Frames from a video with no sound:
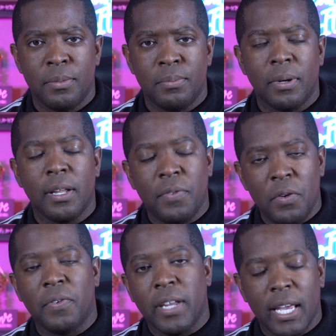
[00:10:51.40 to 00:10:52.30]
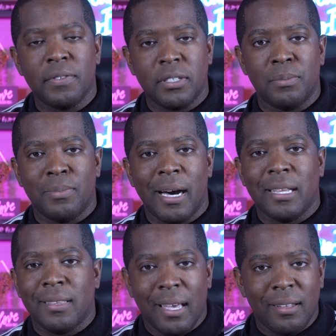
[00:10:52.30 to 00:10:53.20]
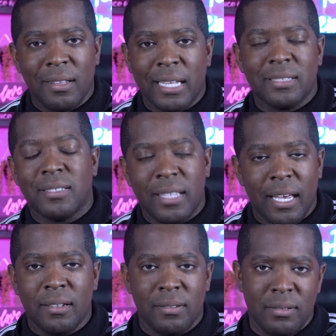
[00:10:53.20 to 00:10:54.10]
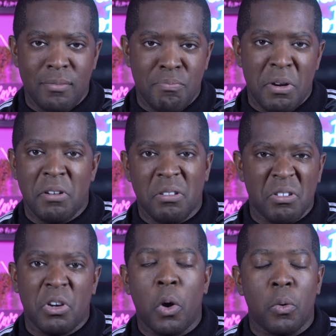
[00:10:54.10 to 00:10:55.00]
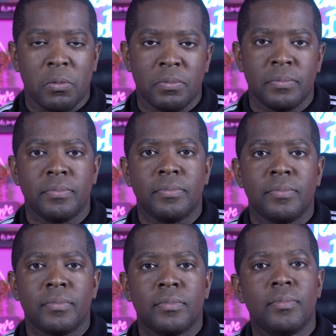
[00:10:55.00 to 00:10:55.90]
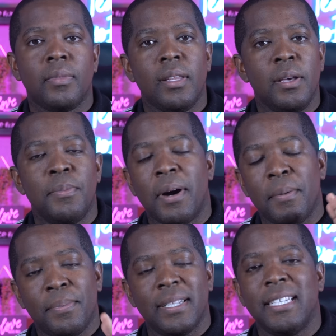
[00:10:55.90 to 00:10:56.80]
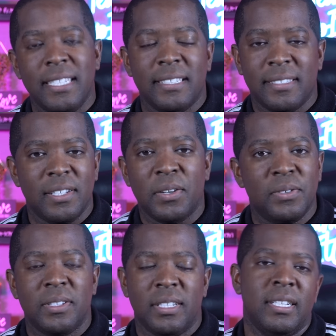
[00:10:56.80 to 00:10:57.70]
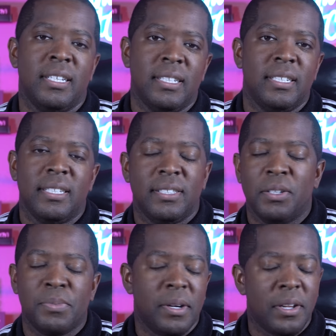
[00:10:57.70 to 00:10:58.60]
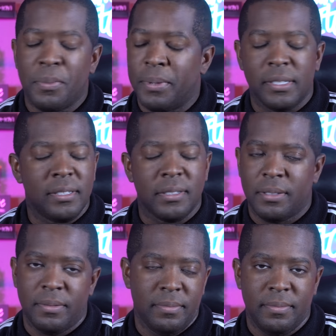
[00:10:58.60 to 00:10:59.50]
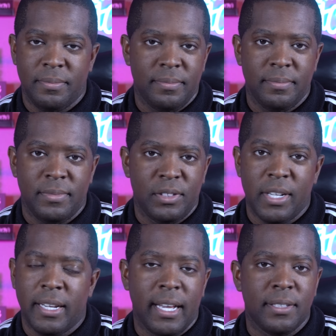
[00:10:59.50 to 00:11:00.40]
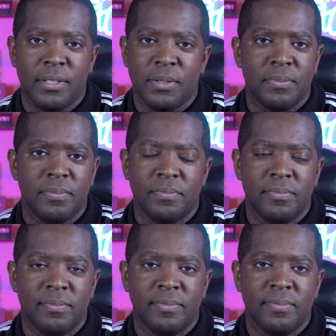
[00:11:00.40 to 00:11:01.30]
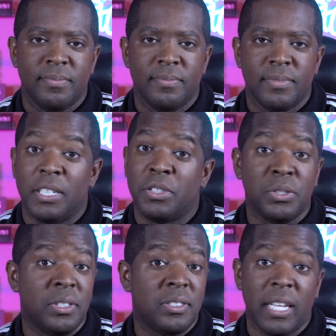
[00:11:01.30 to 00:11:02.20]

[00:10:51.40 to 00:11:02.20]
But if you forgive somebody, that lets that burden go. But please don't don't burn your bridges. Try not to. Cause you just